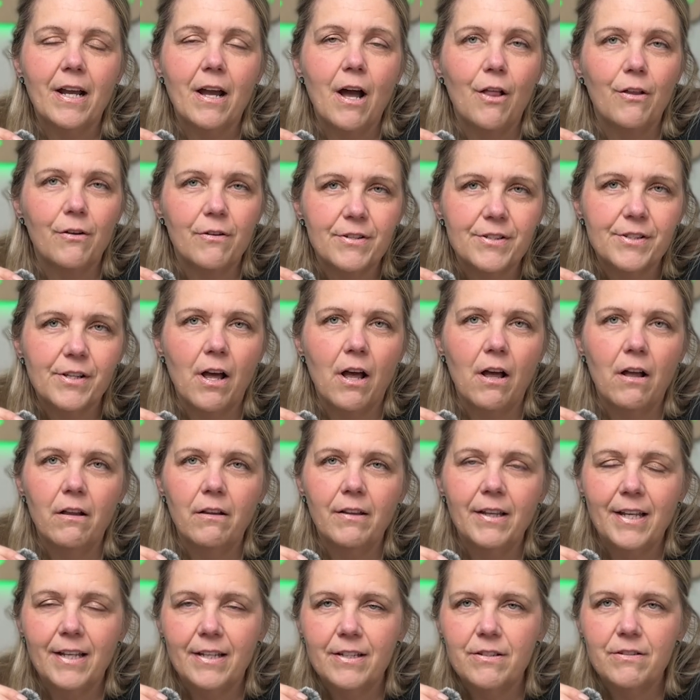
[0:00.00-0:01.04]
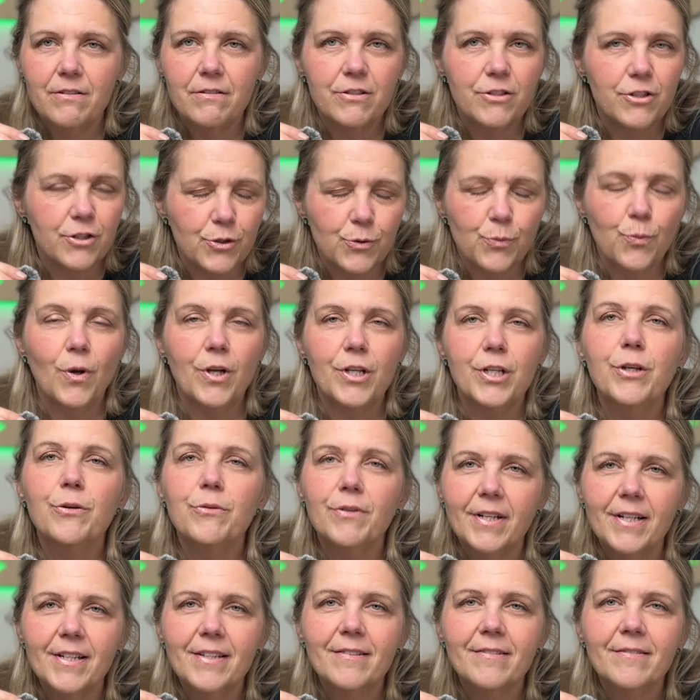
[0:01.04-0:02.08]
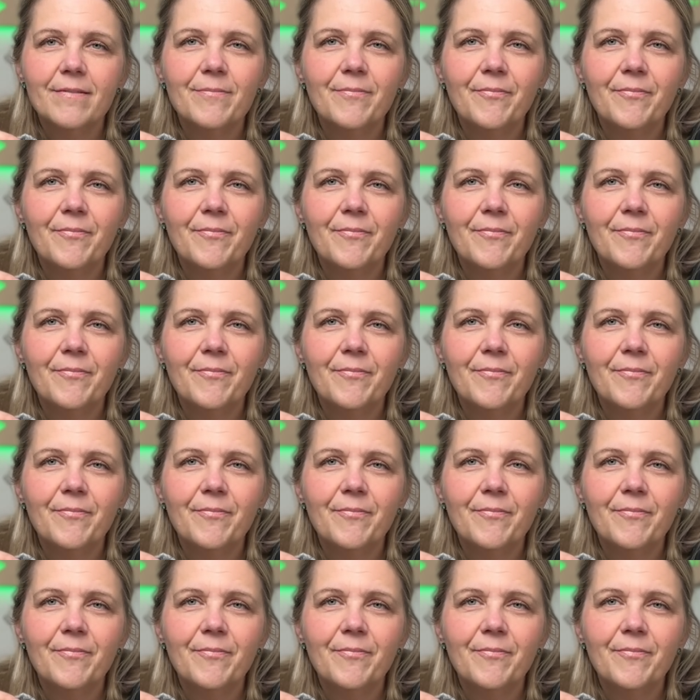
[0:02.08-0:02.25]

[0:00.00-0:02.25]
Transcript: colors all in just one unit.